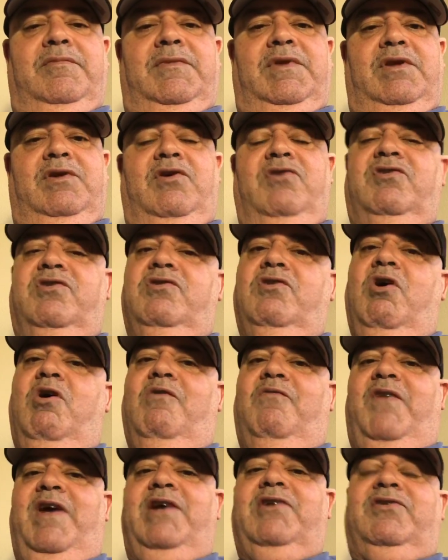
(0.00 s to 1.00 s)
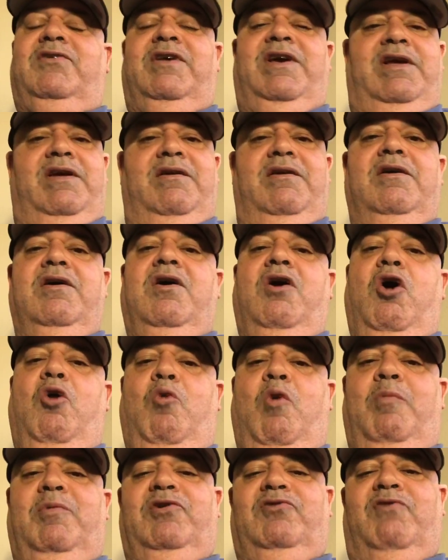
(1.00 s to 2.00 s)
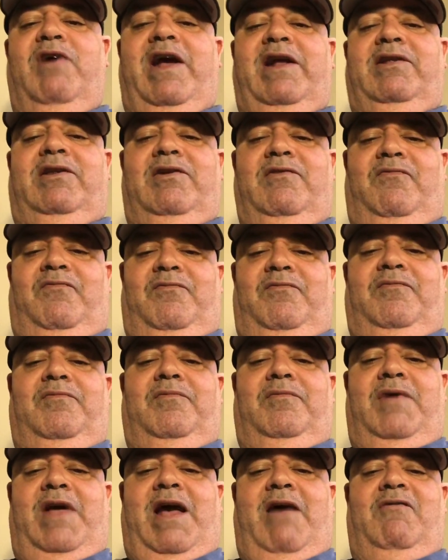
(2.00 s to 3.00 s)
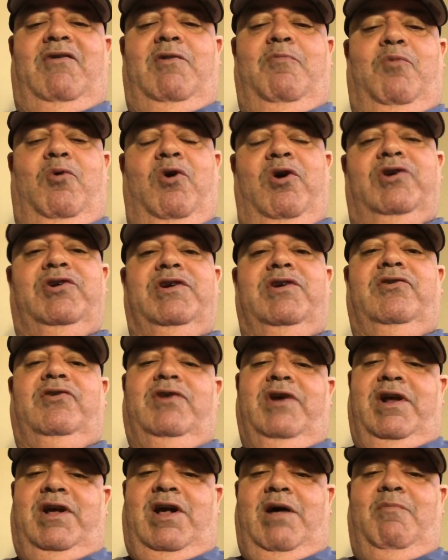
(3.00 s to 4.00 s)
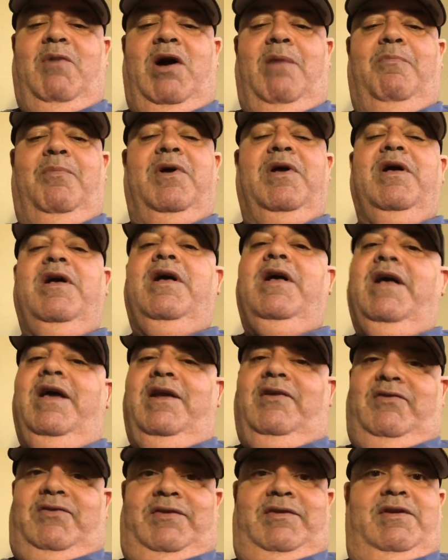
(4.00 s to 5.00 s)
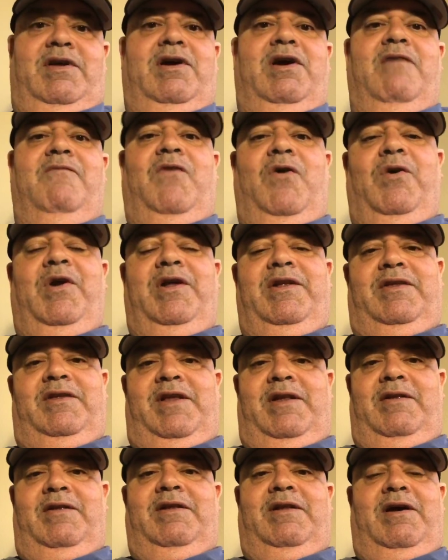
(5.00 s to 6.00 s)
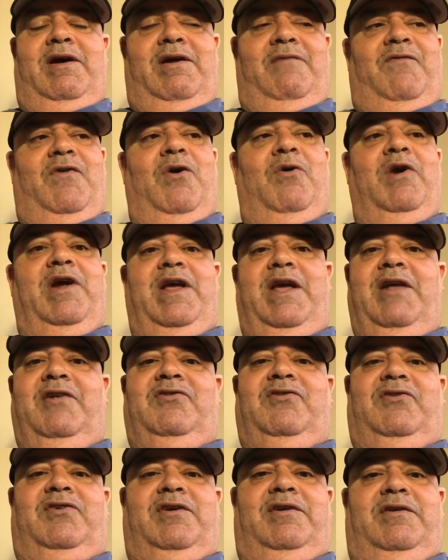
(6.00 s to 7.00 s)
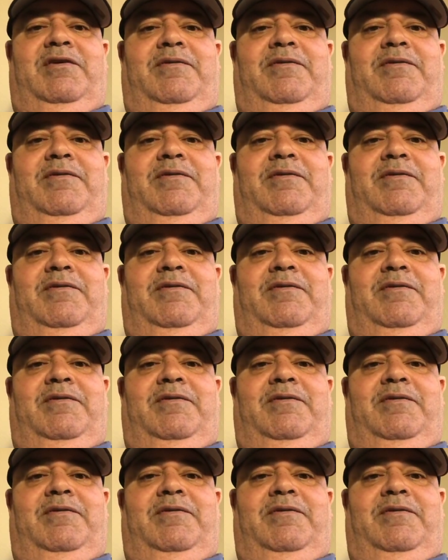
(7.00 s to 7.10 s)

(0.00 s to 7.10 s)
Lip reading: Because you know eventually a woman's right to have an abortion is going to come up, and they're going to vote against it.